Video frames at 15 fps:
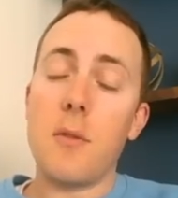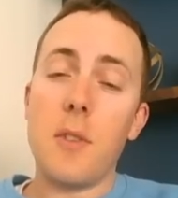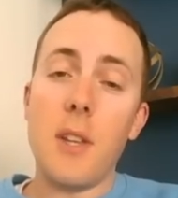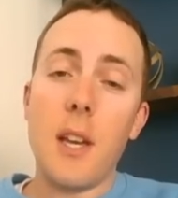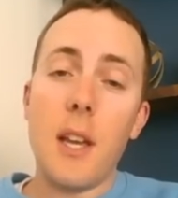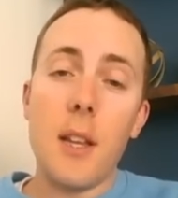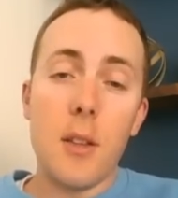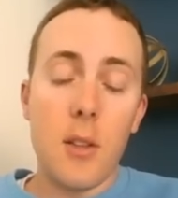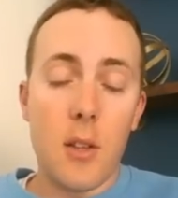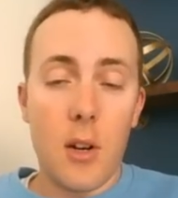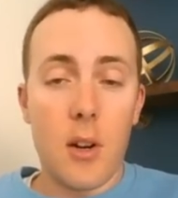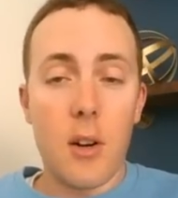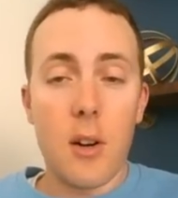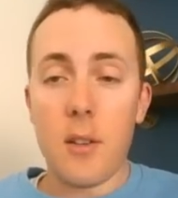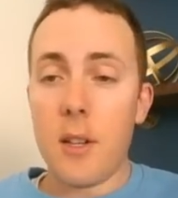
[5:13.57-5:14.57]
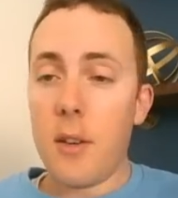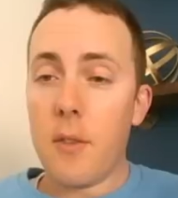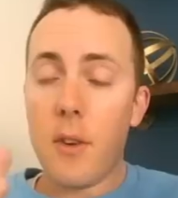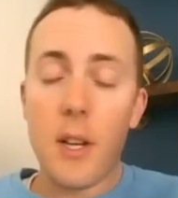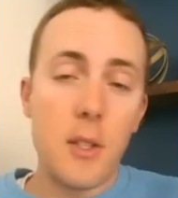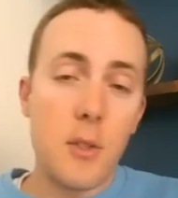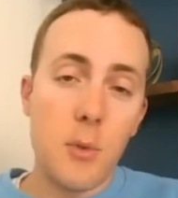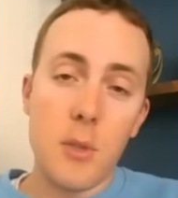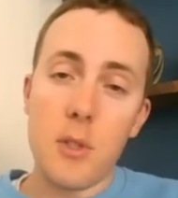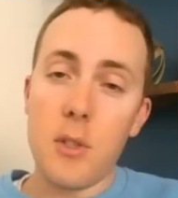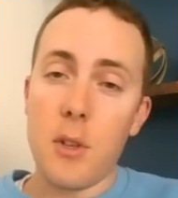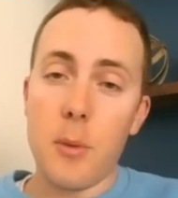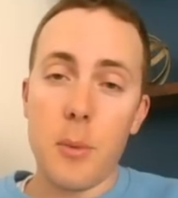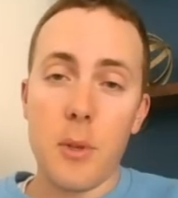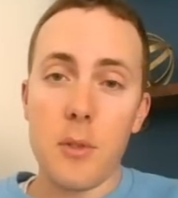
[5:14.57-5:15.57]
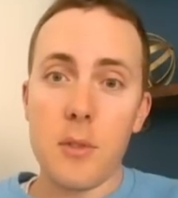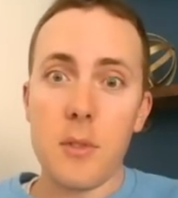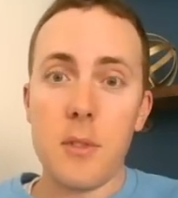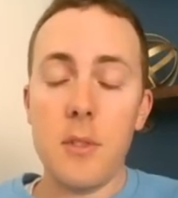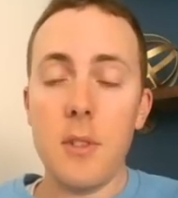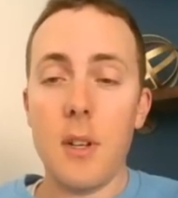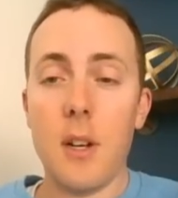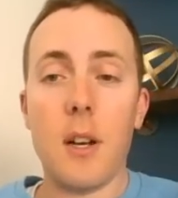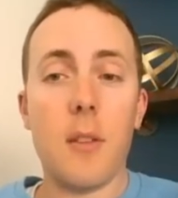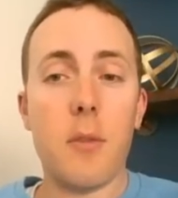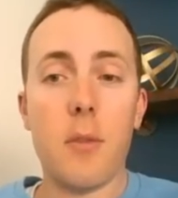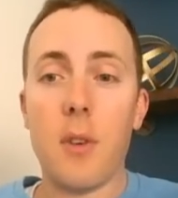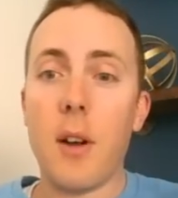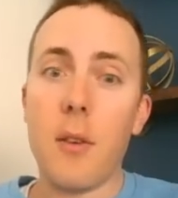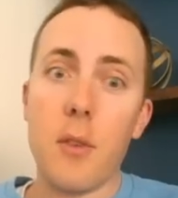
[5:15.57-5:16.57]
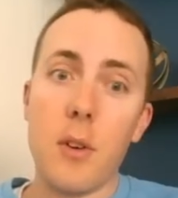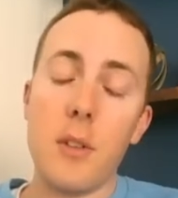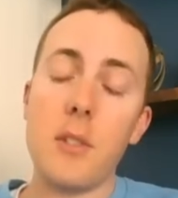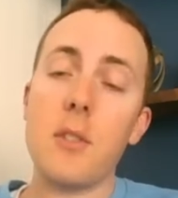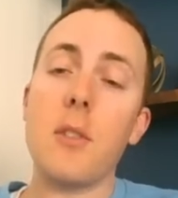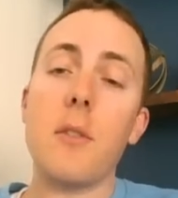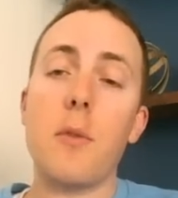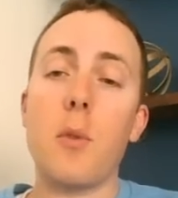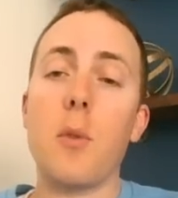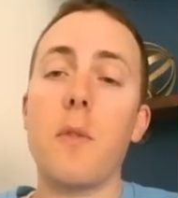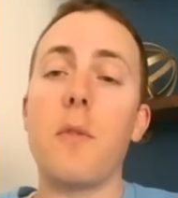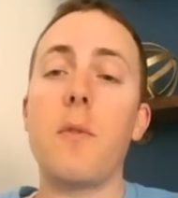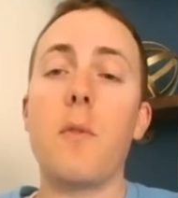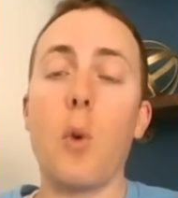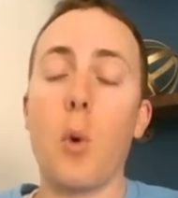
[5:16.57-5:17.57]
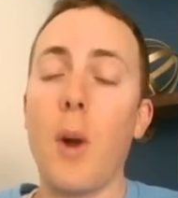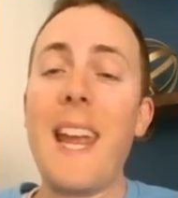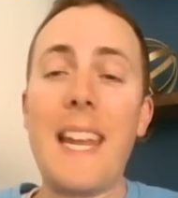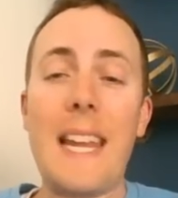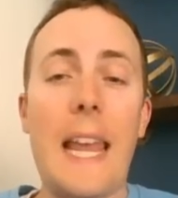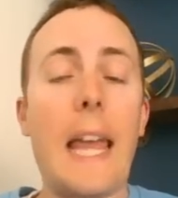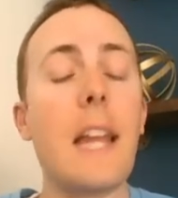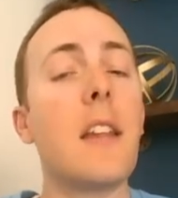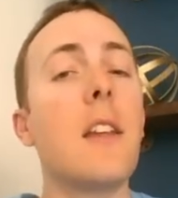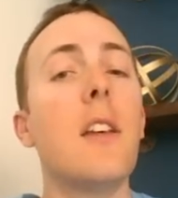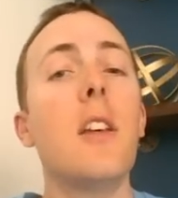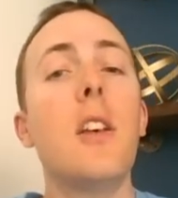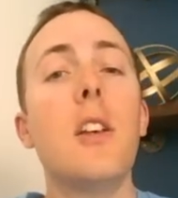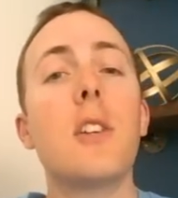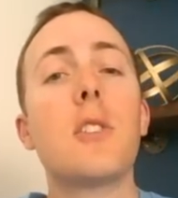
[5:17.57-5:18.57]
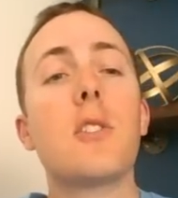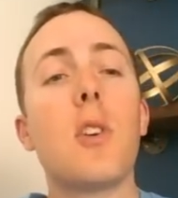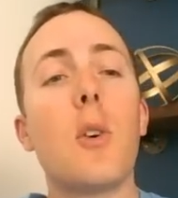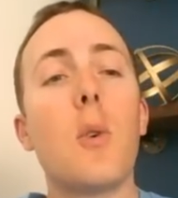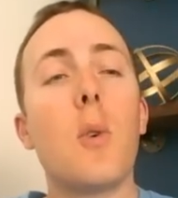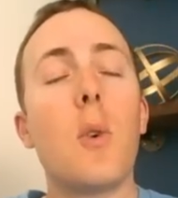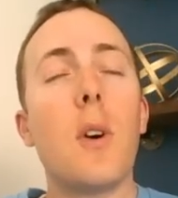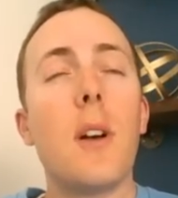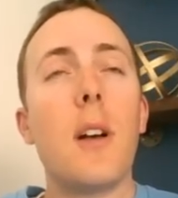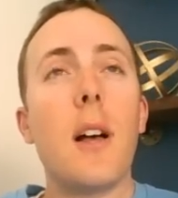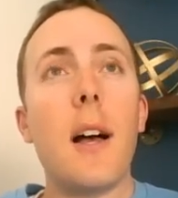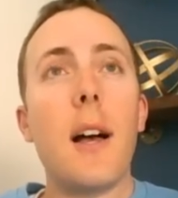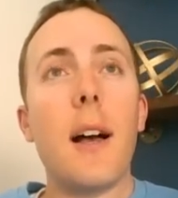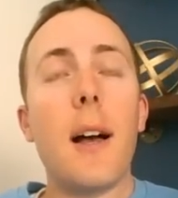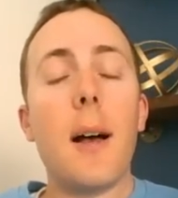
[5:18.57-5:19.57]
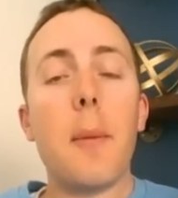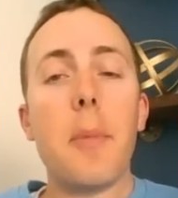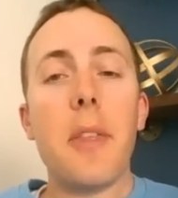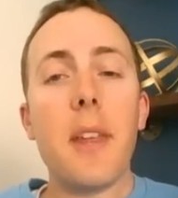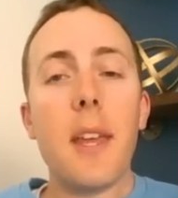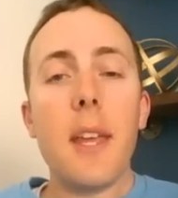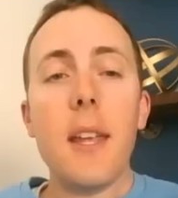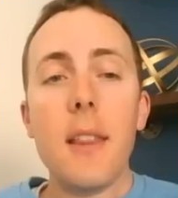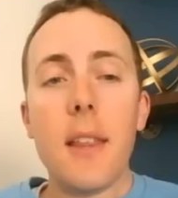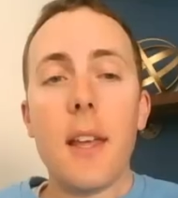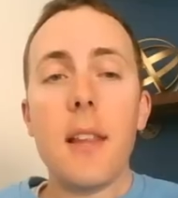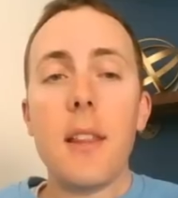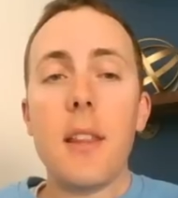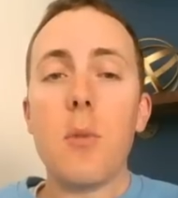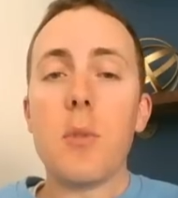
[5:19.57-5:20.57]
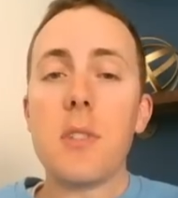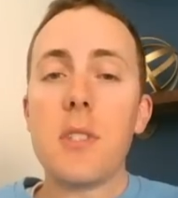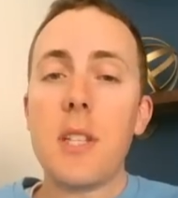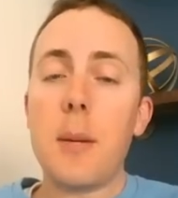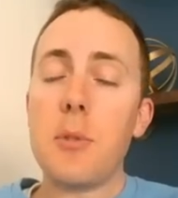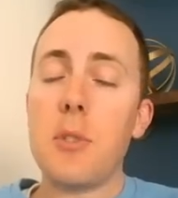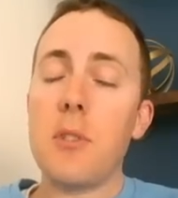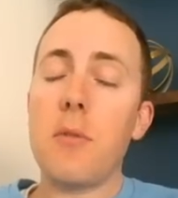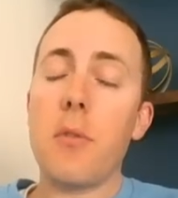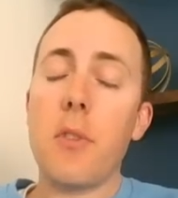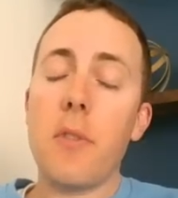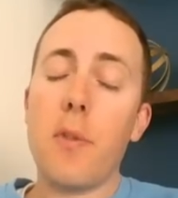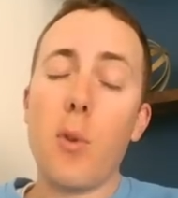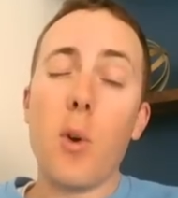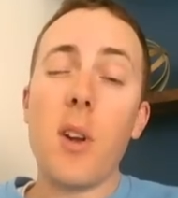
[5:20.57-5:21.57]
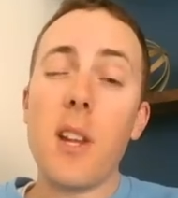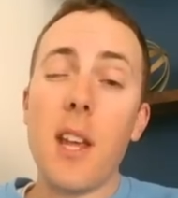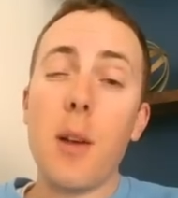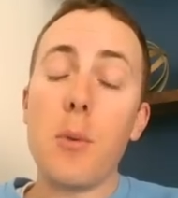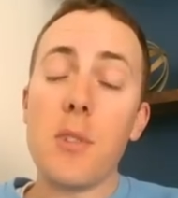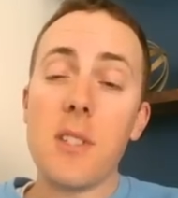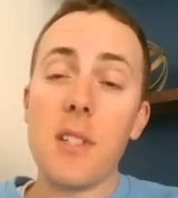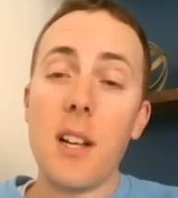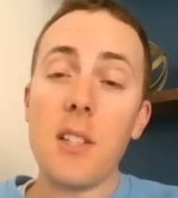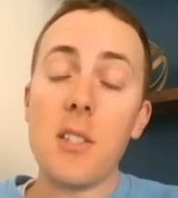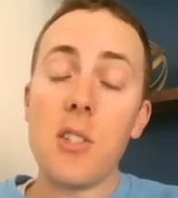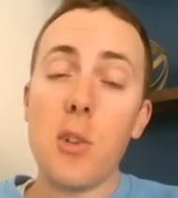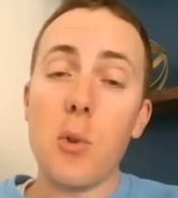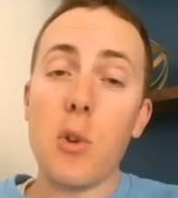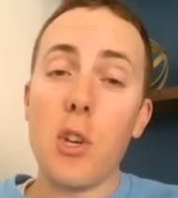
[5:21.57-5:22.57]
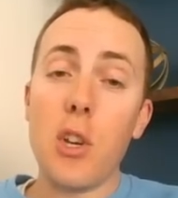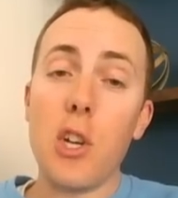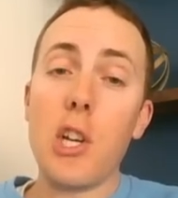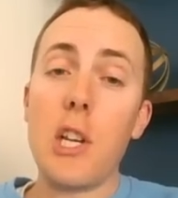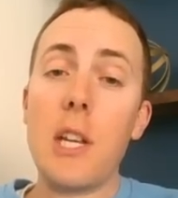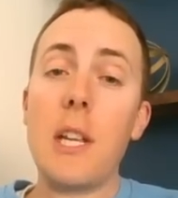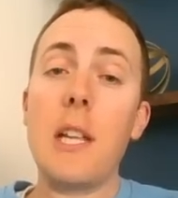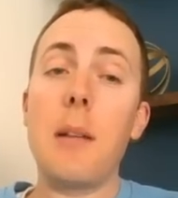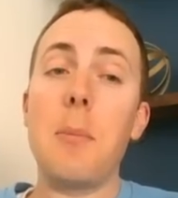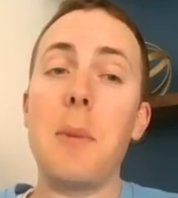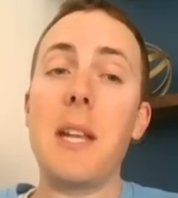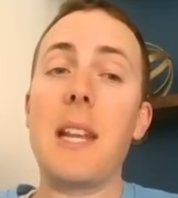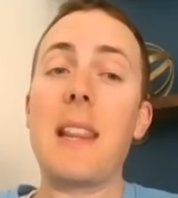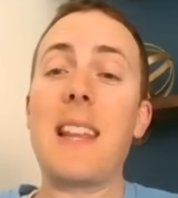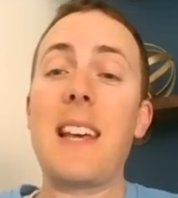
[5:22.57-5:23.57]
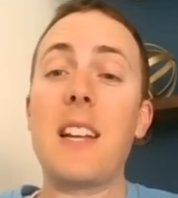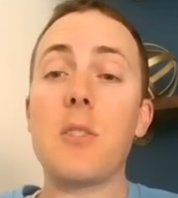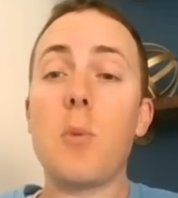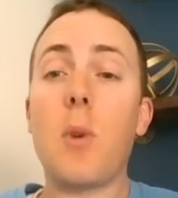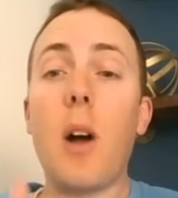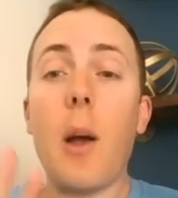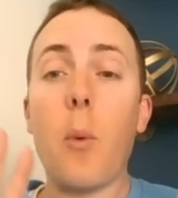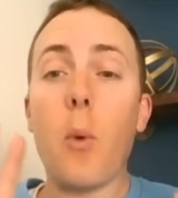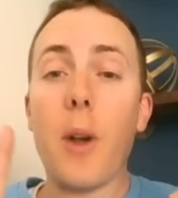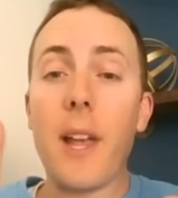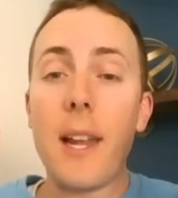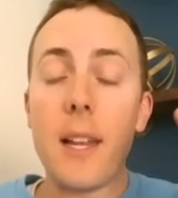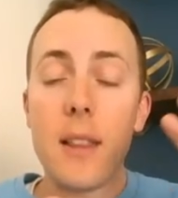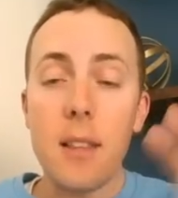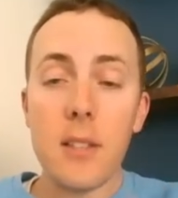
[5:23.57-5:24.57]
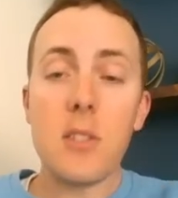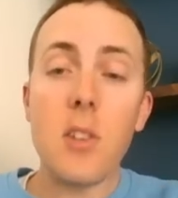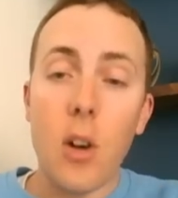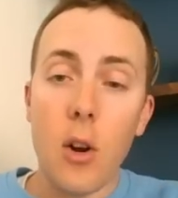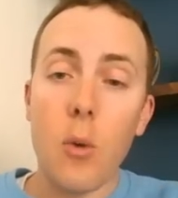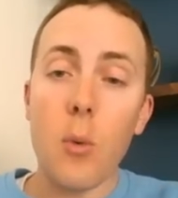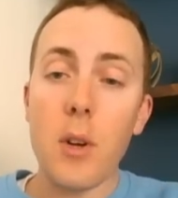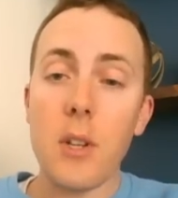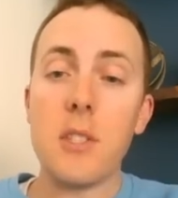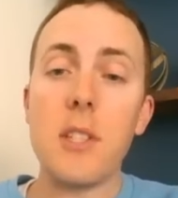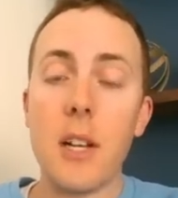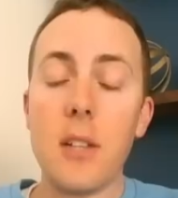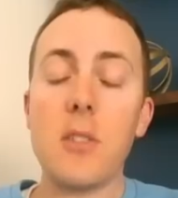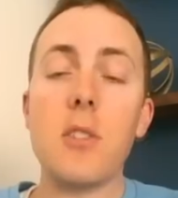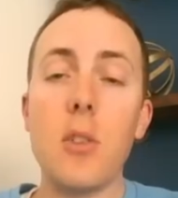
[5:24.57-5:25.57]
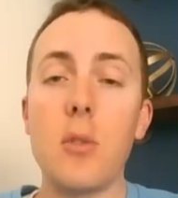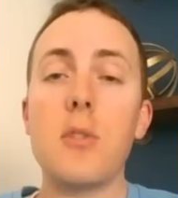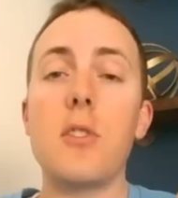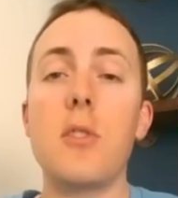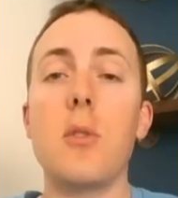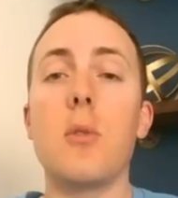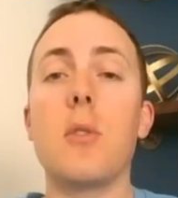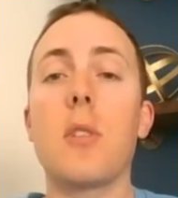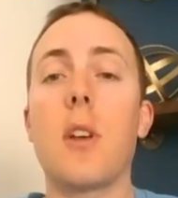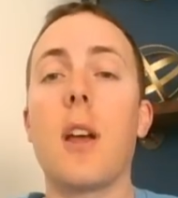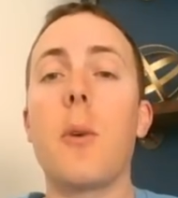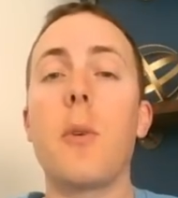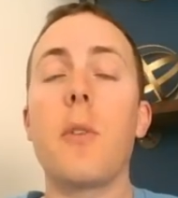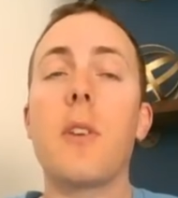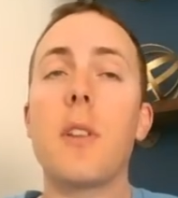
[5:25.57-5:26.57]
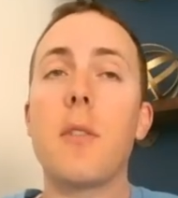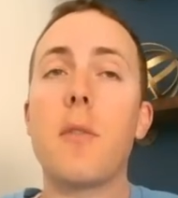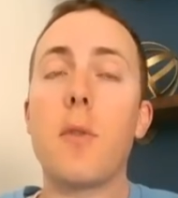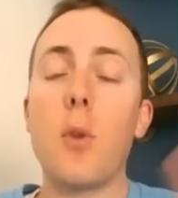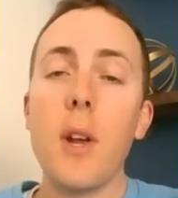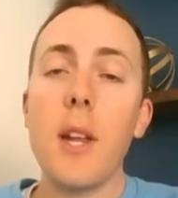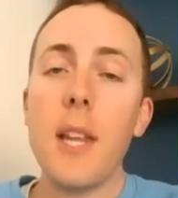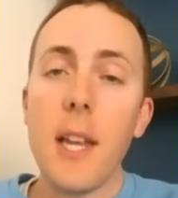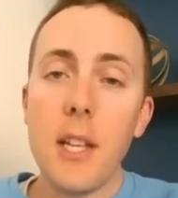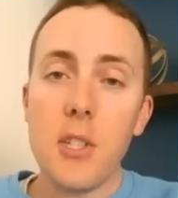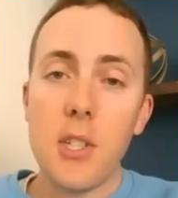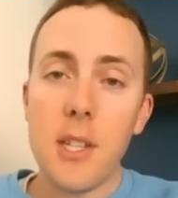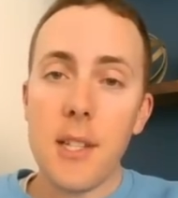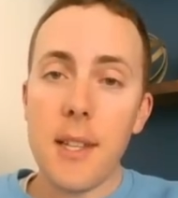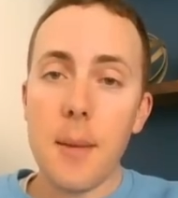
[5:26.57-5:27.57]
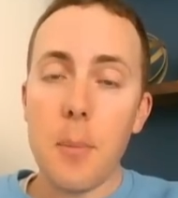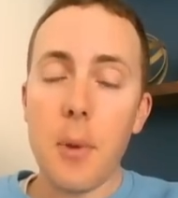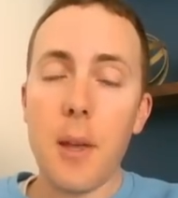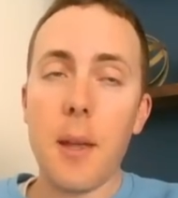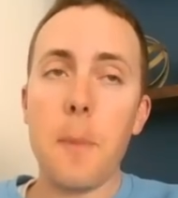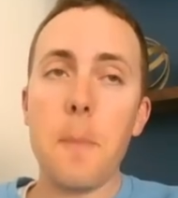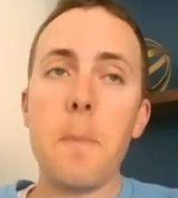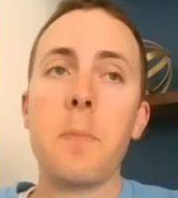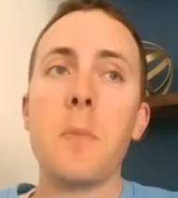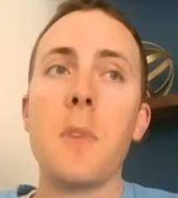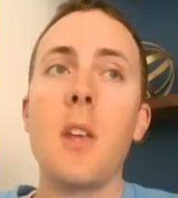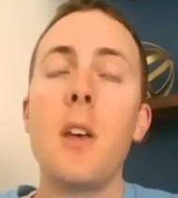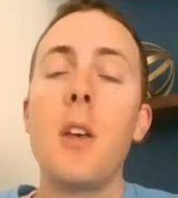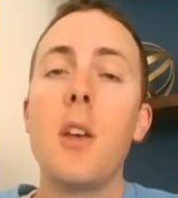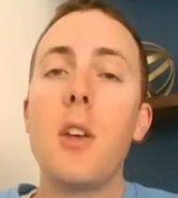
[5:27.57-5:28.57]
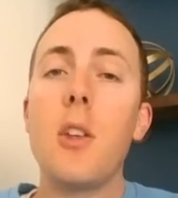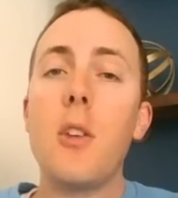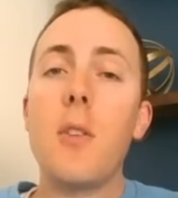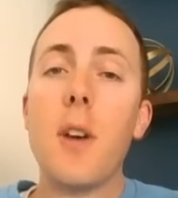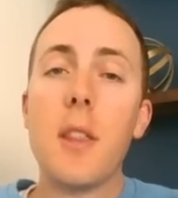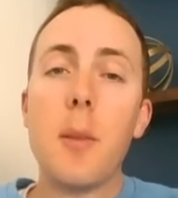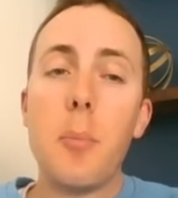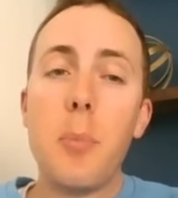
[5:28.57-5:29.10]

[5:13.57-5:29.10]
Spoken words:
V8 car never had twin turbos forever until the 488. So I'm thinking that the reception for the 488 was not so good, meaning that is why we're getting this car rushed out so soon. Okay, we've had the 488 GTB. You had the